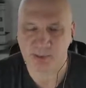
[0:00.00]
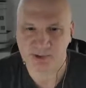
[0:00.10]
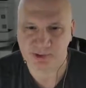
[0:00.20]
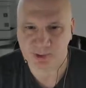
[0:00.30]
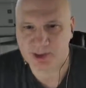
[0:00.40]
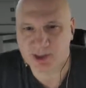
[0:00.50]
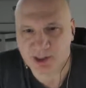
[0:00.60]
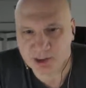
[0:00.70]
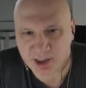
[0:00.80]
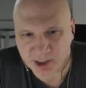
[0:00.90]
per student on
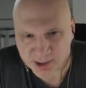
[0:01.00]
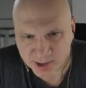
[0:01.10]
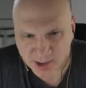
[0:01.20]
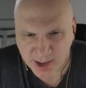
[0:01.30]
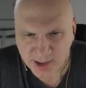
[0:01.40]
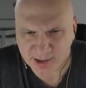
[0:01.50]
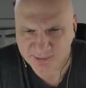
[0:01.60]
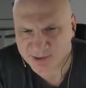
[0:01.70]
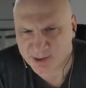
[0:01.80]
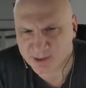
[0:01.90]
education, and yet our
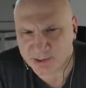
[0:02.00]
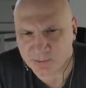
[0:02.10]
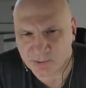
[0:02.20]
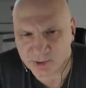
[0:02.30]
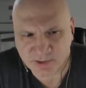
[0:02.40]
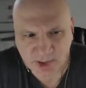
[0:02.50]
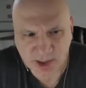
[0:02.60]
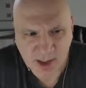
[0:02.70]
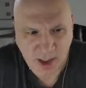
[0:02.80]
results are worse.